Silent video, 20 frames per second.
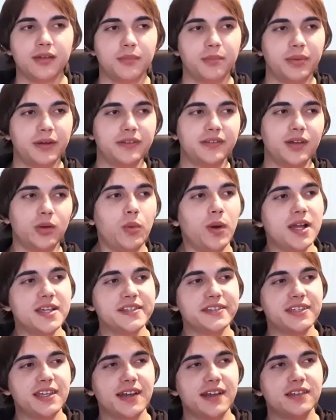but the
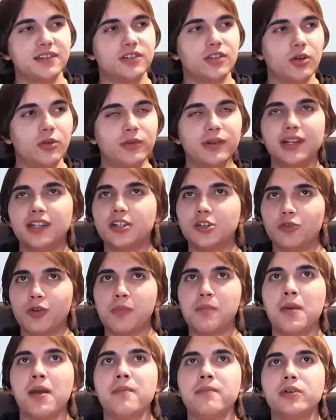ones that I don't really
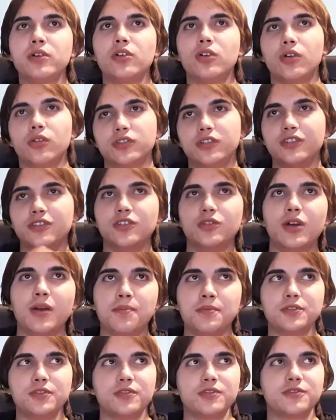remember or the new
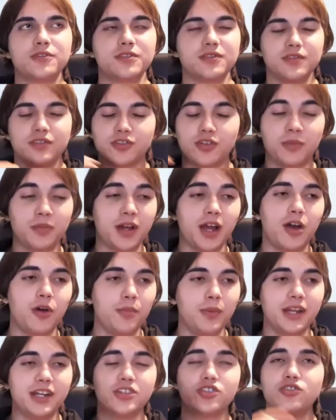episodes somehow
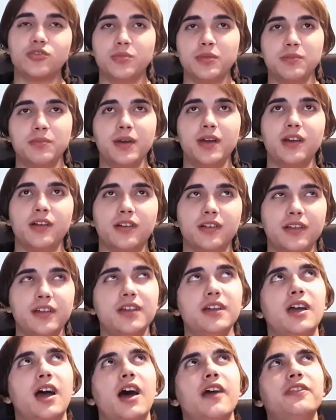manage to be better.
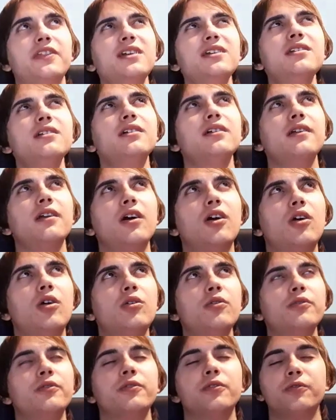I think
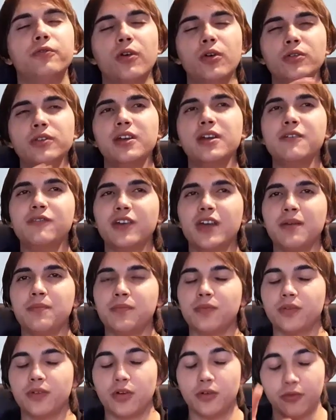of all the,
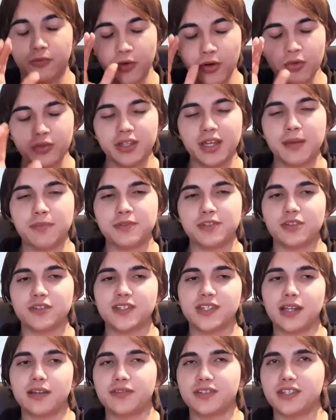of all the episodes
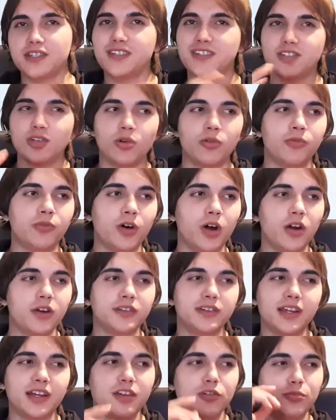that I've seen so far,
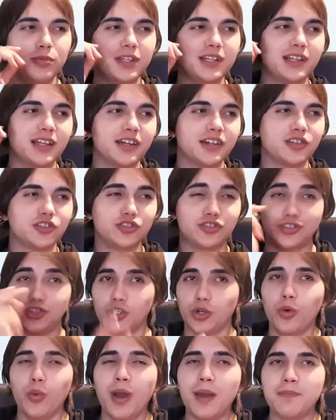there have been like
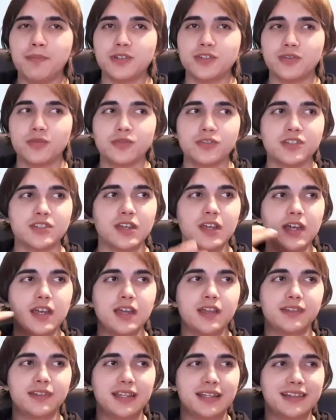two episodes
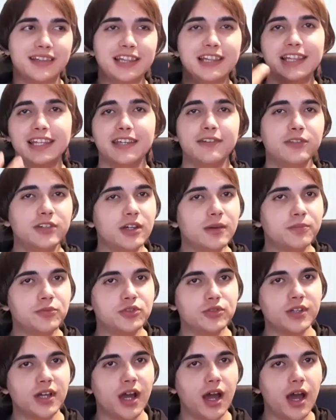that lived up
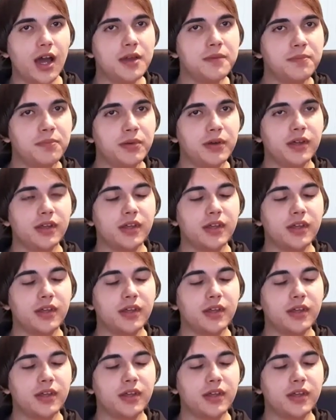to the hype